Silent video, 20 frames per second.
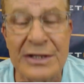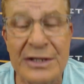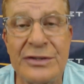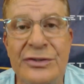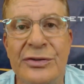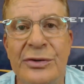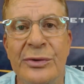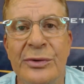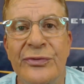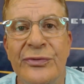
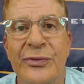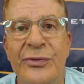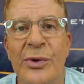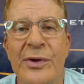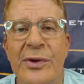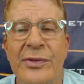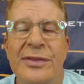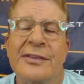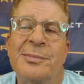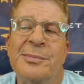June
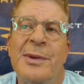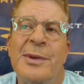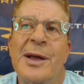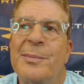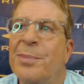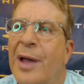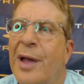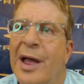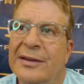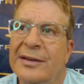4th. It's
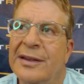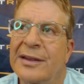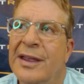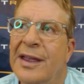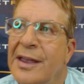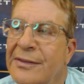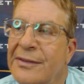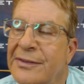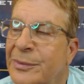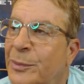about
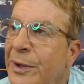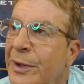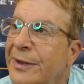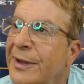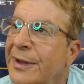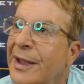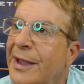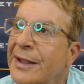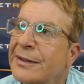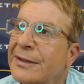podcast
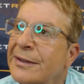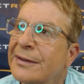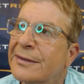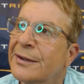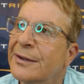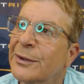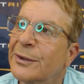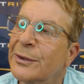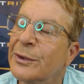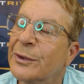
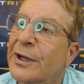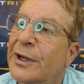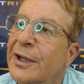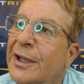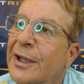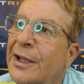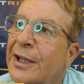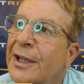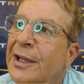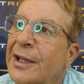192,
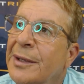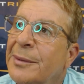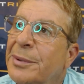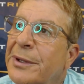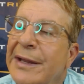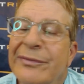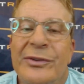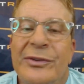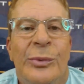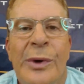
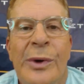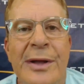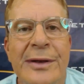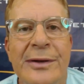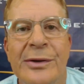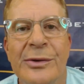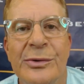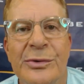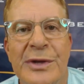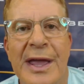but after
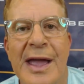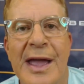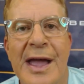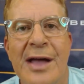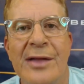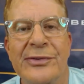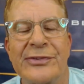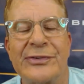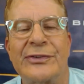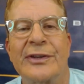one, who
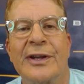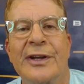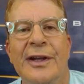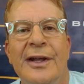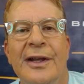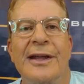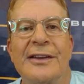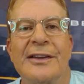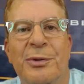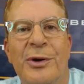counts?
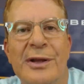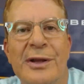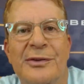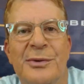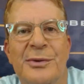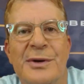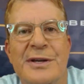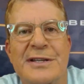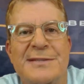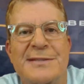It is
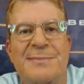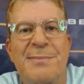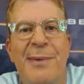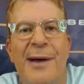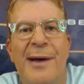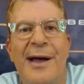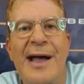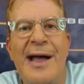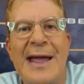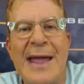brought to
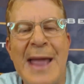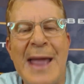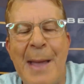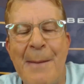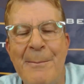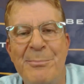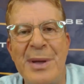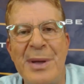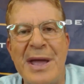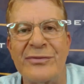us by
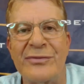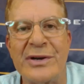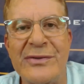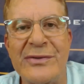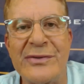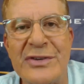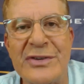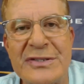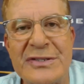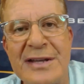
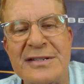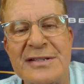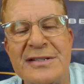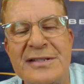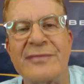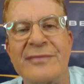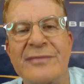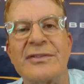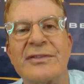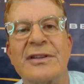BetRivers. A lot of stuff
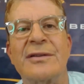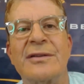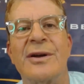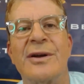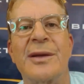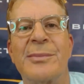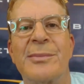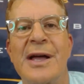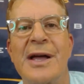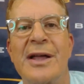to talk
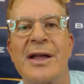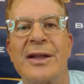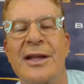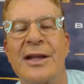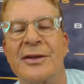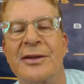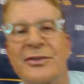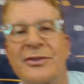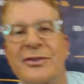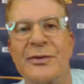about. So
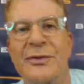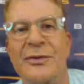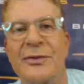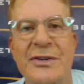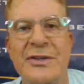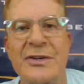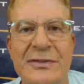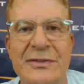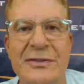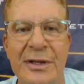first of all,
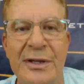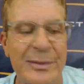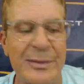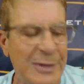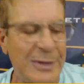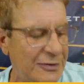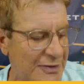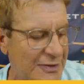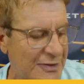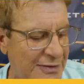let me just
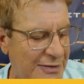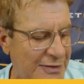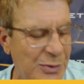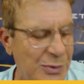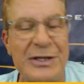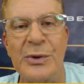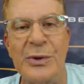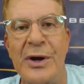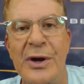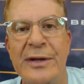tweak you
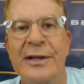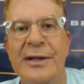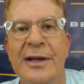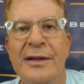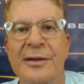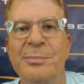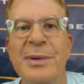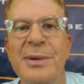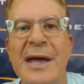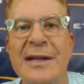on the
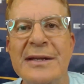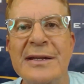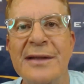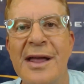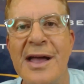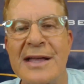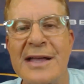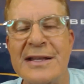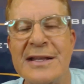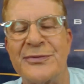betting
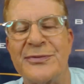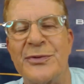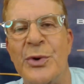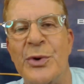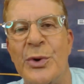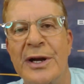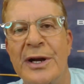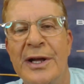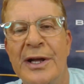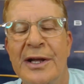lines
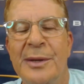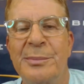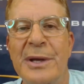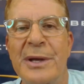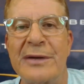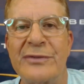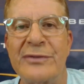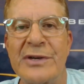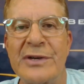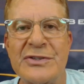for
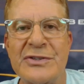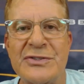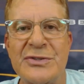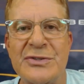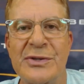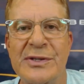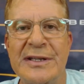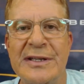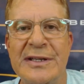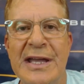BetRivers
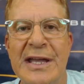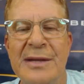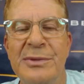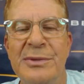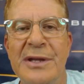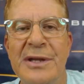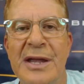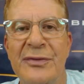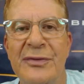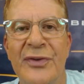on the
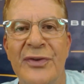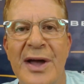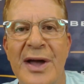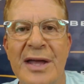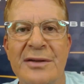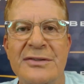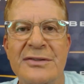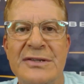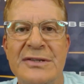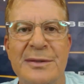NBA Finals.
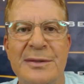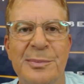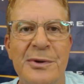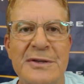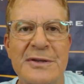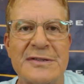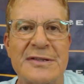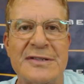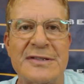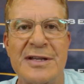You get the
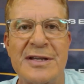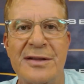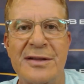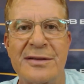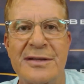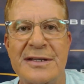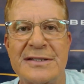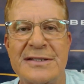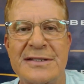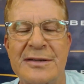Boston
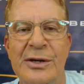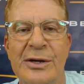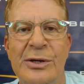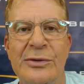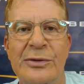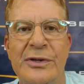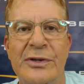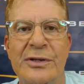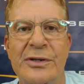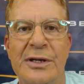Celtics and
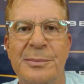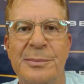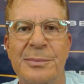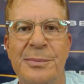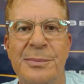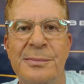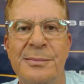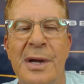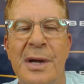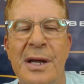over
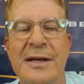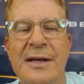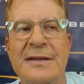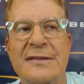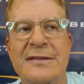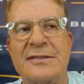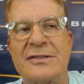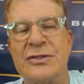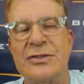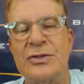
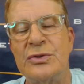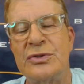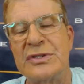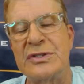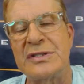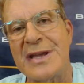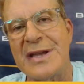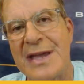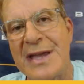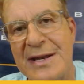minus
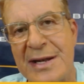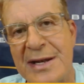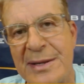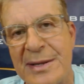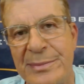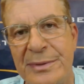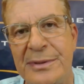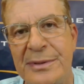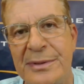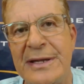210, I
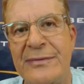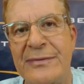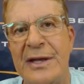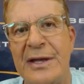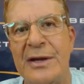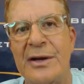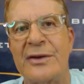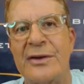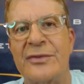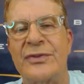believe. They
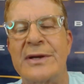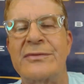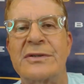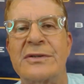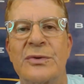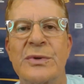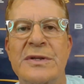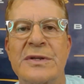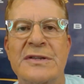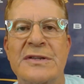are a favorite to
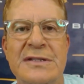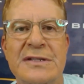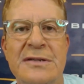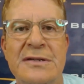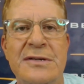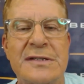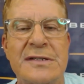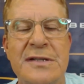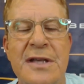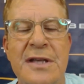win the
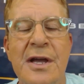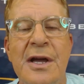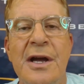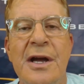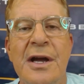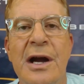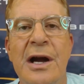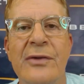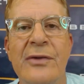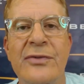series
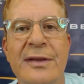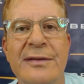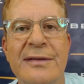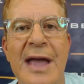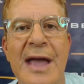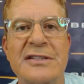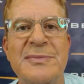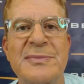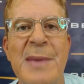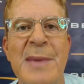over the
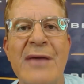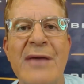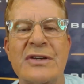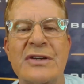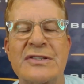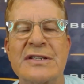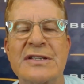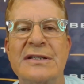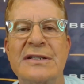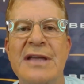Dallas
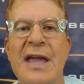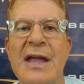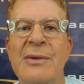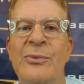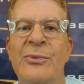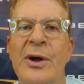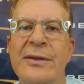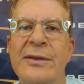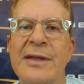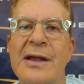Mavericks. In Game
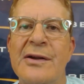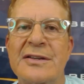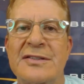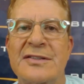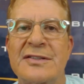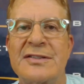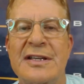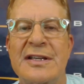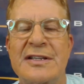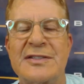1, they are a
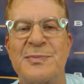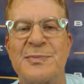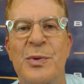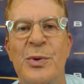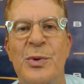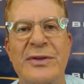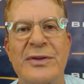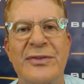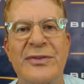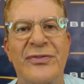
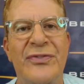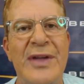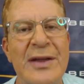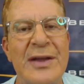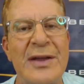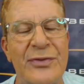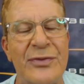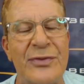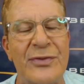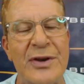6-point
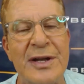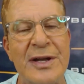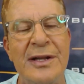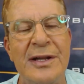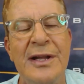favorite.